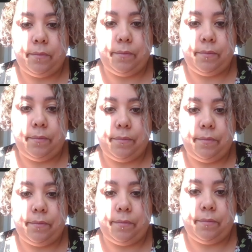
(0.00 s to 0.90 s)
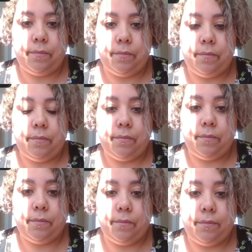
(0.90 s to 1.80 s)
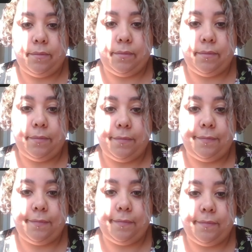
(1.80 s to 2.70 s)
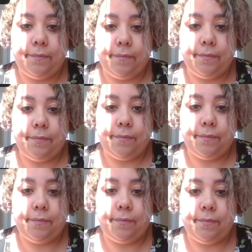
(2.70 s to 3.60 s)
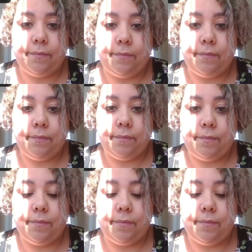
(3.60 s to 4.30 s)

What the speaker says: The person shown says nothing.